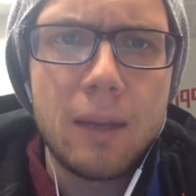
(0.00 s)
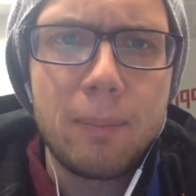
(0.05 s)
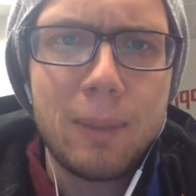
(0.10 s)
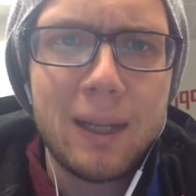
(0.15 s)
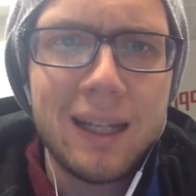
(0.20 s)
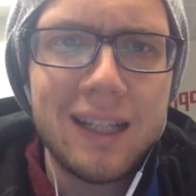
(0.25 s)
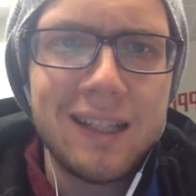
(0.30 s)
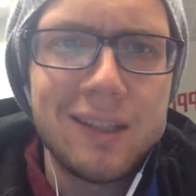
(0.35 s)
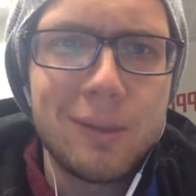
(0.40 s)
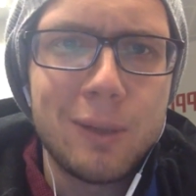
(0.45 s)

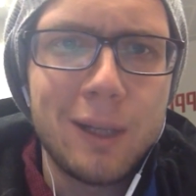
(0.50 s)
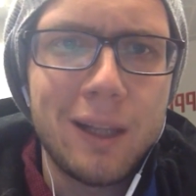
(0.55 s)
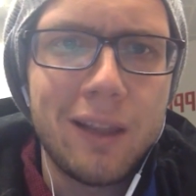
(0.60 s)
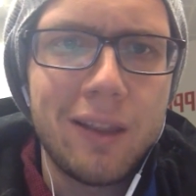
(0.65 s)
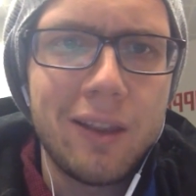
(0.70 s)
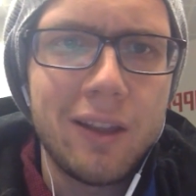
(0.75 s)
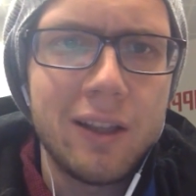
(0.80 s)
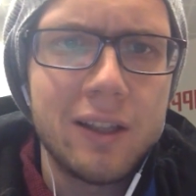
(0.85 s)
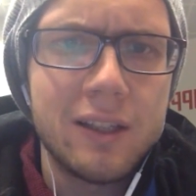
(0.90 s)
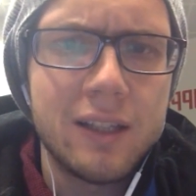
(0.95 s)
back
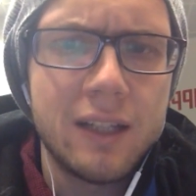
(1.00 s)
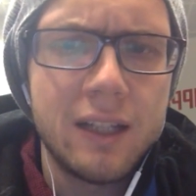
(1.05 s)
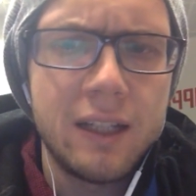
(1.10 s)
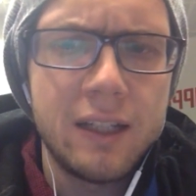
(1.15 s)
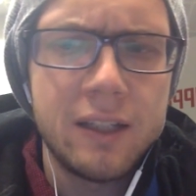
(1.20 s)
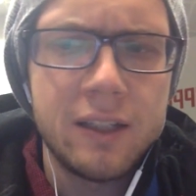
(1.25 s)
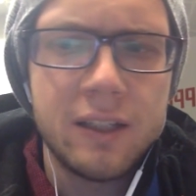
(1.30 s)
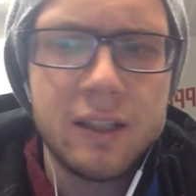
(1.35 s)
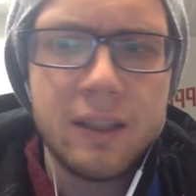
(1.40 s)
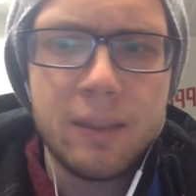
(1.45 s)

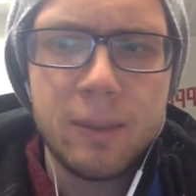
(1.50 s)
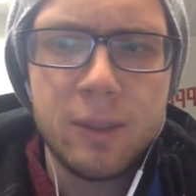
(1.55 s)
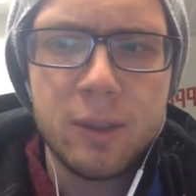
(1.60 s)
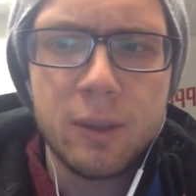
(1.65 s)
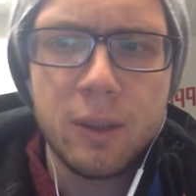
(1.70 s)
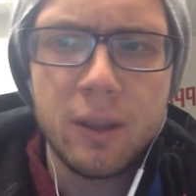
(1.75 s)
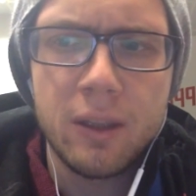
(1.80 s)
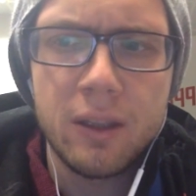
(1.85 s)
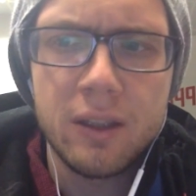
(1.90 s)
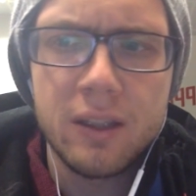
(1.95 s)
in December
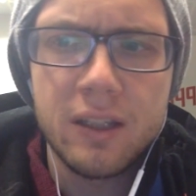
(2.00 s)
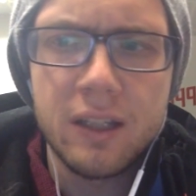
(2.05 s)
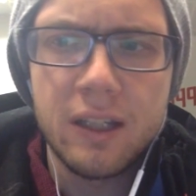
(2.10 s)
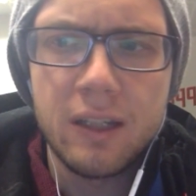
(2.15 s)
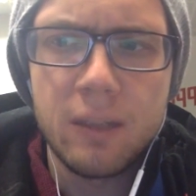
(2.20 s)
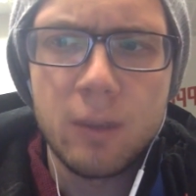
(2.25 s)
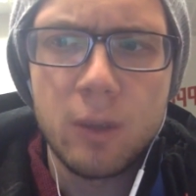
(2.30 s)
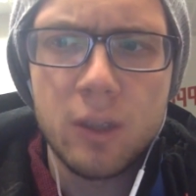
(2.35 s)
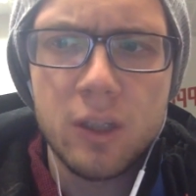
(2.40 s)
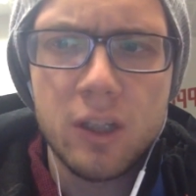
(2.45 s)
2013
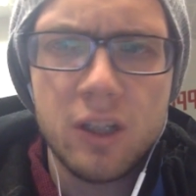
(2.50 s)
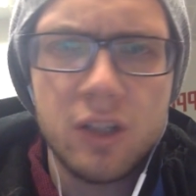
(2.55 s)
it was.